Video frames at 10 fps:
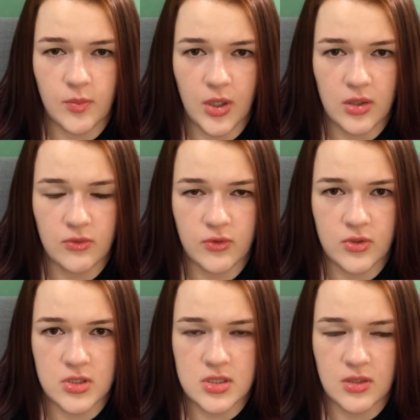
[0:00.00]
but of
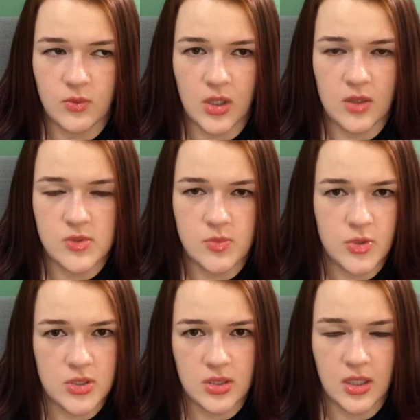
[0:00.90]
course when it comes to
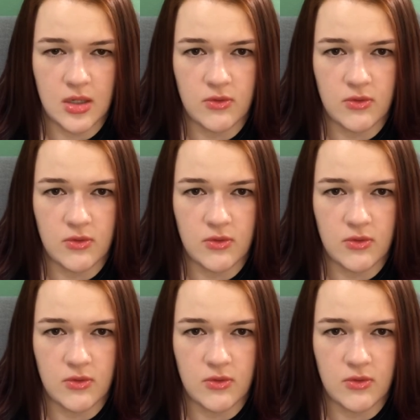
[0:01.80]
personal care,